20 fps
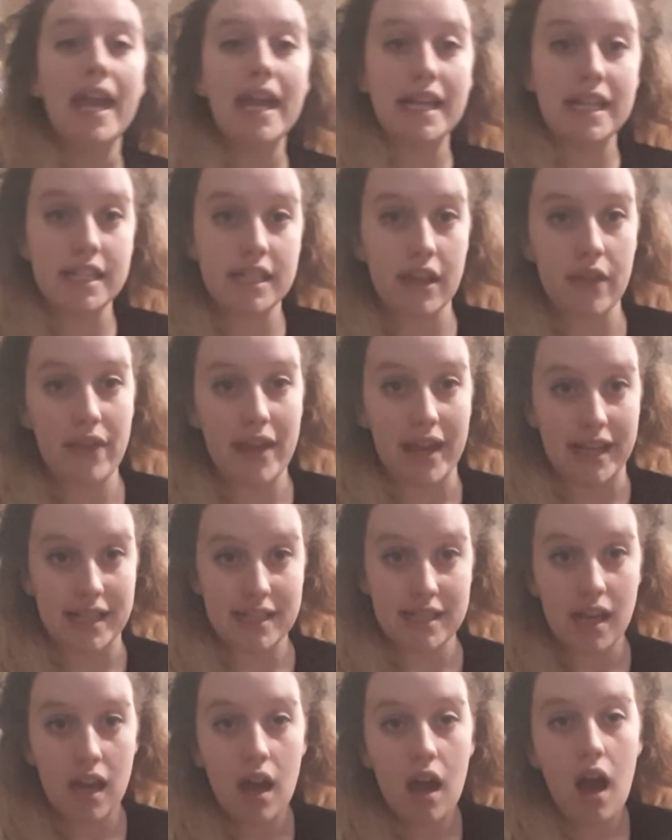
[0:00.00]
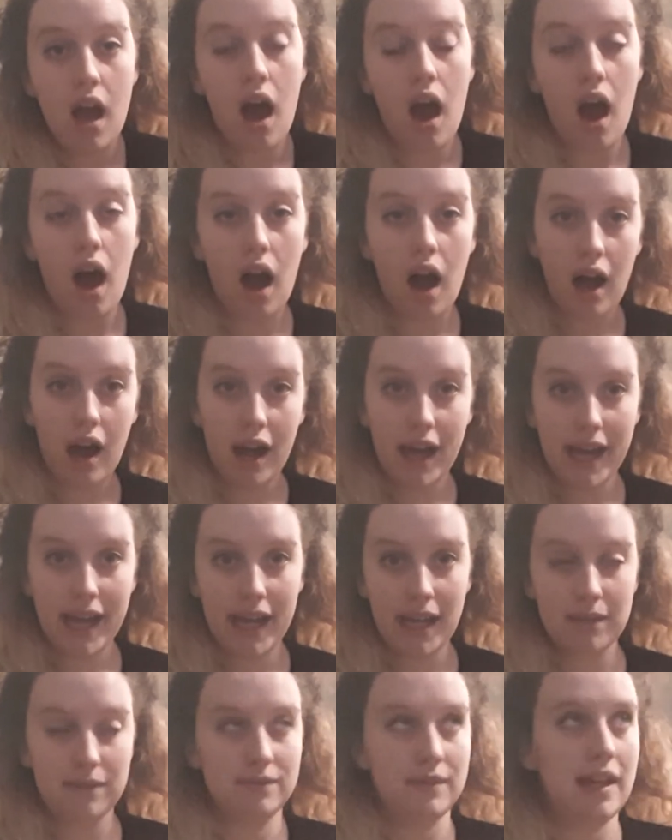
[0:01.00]
is this.
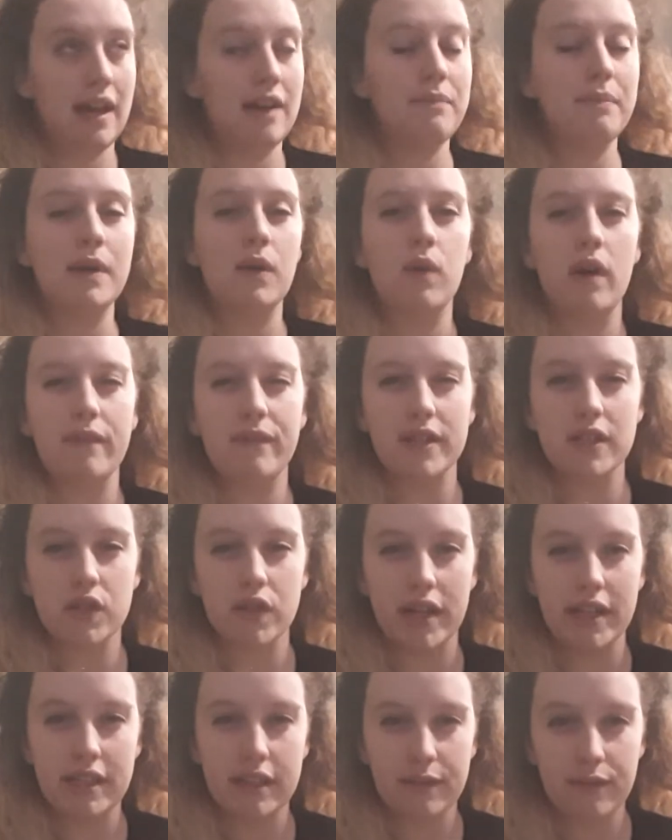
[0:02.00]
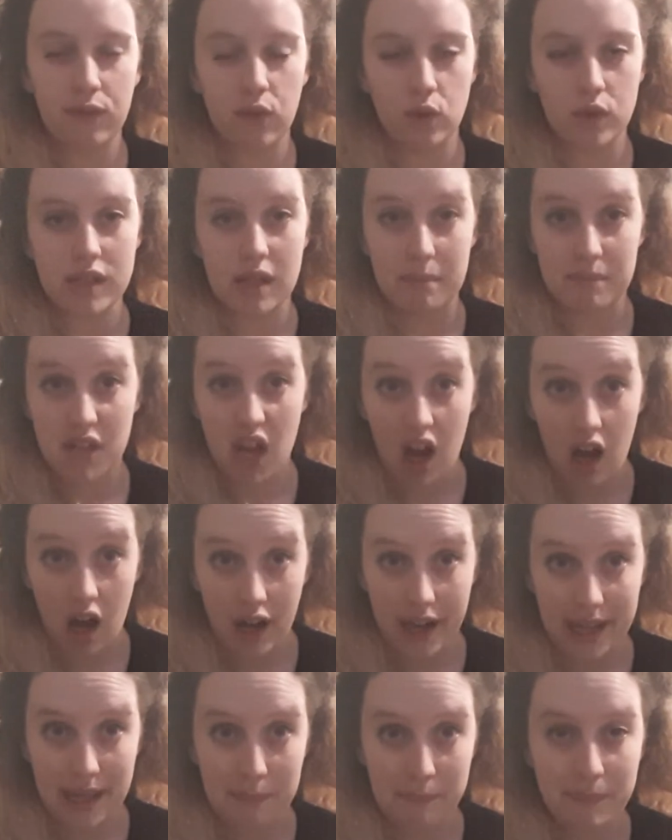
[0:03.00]
I have been quite frustrated for some
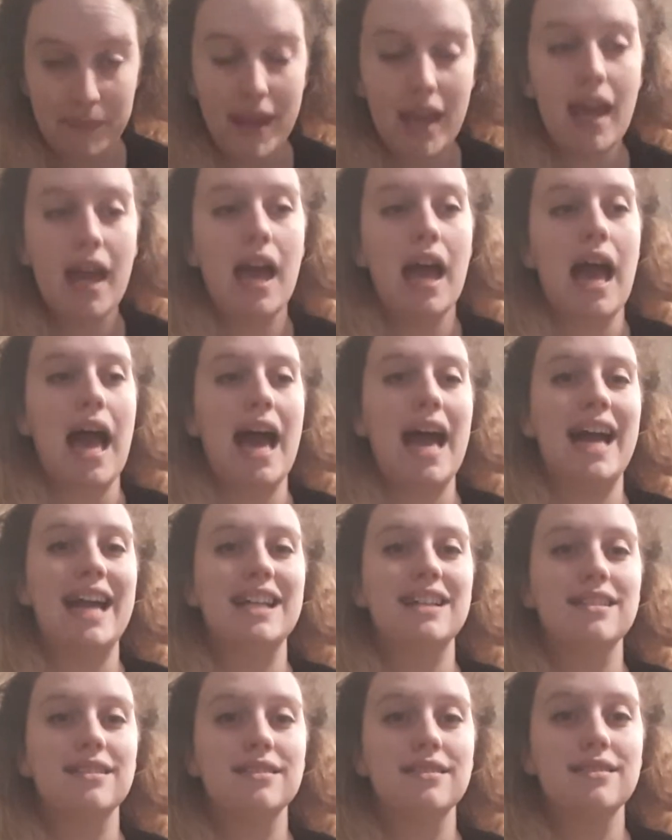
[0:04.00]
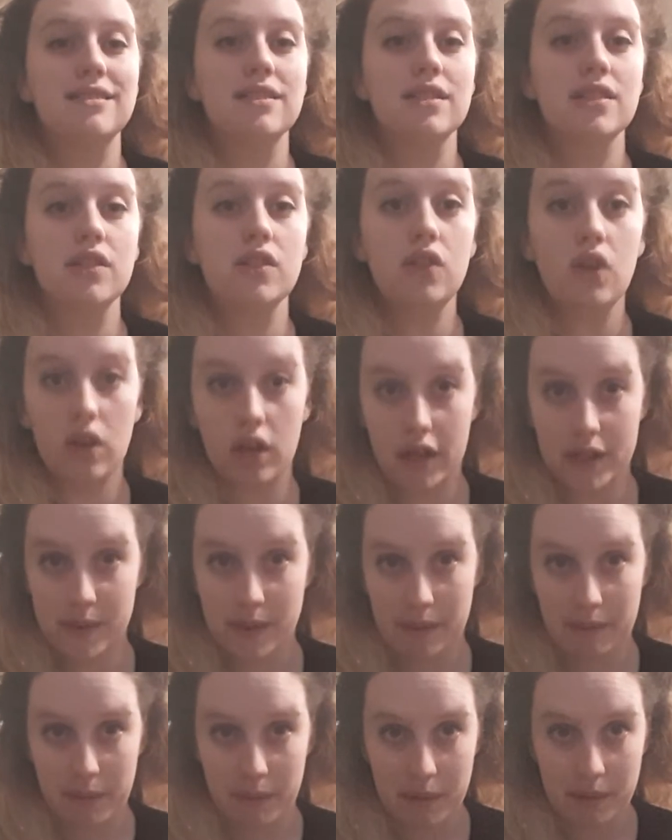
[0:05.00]
time, and not
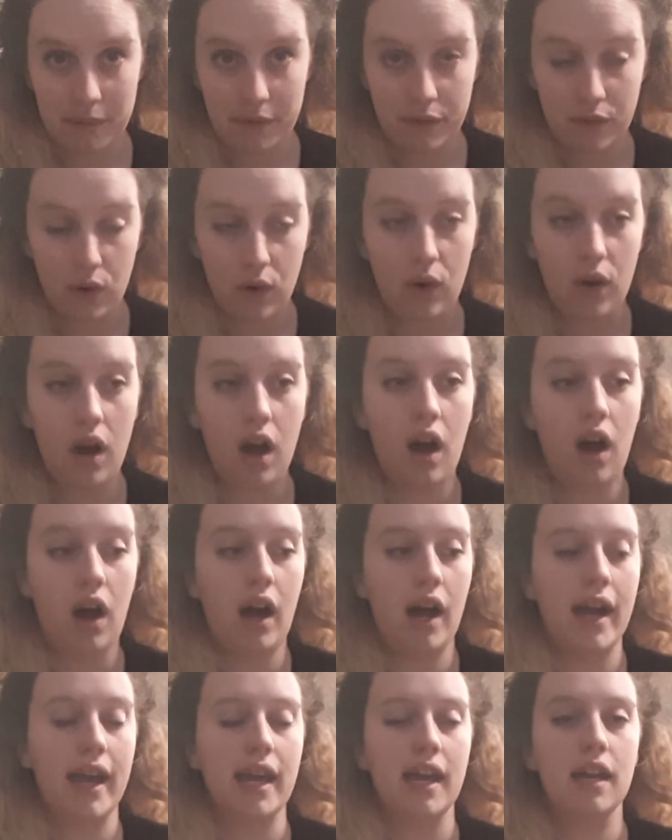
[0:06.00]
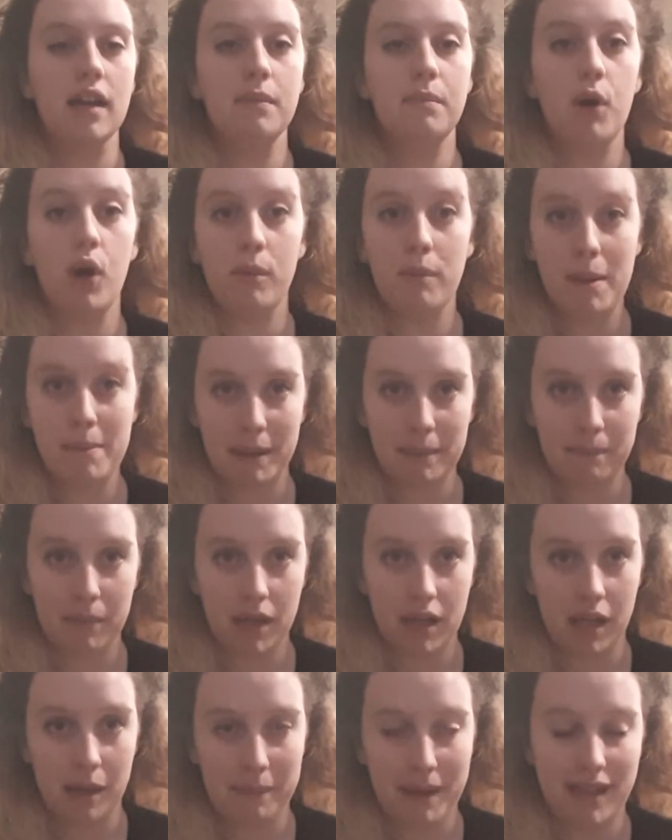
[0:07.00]
last week, but the week before, I put on my big
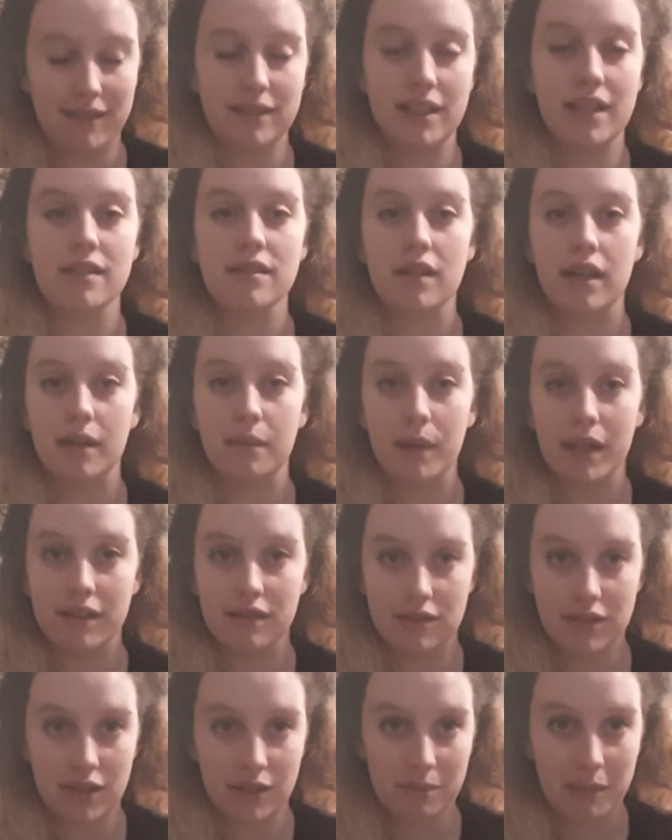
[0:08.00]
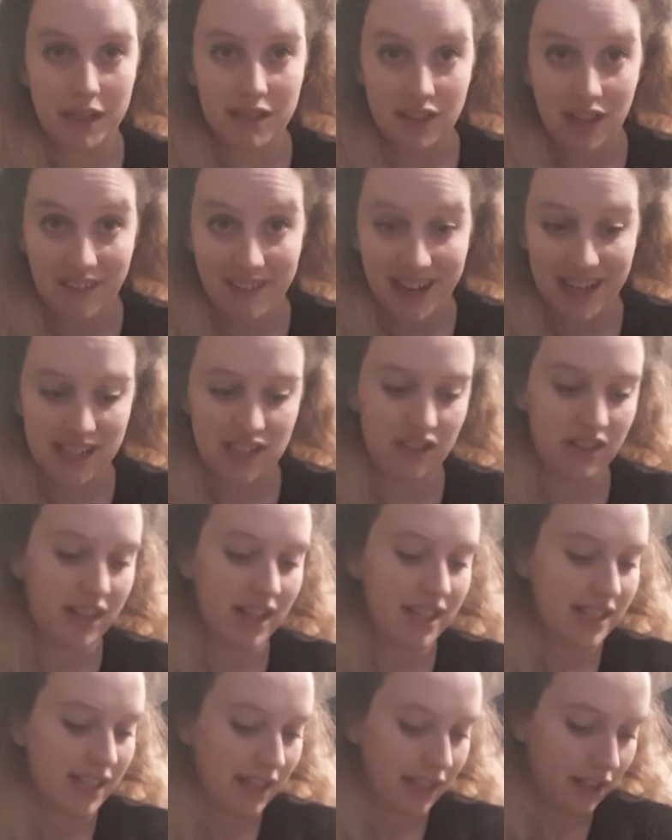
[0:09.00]
girl panties and I went to my director and
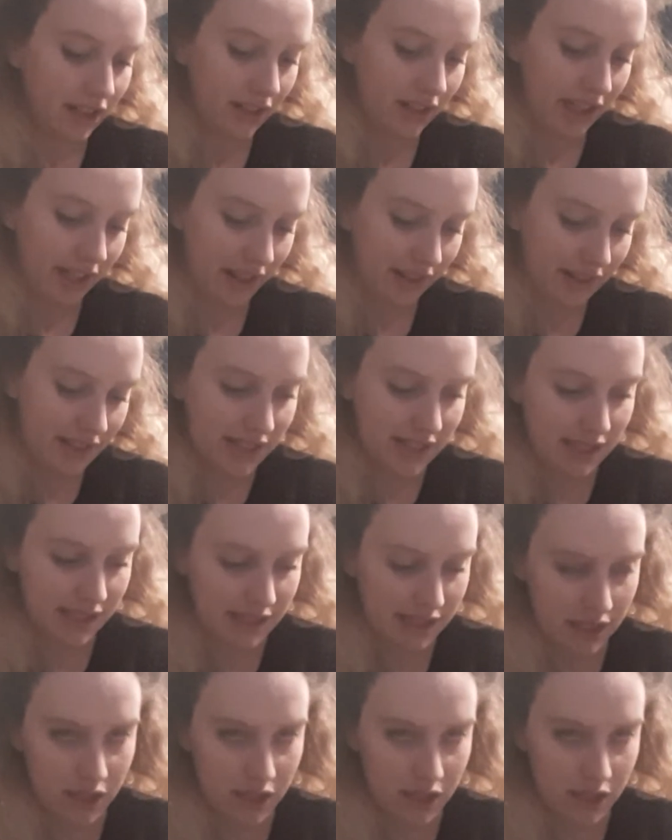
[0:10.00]
I said, look, this is the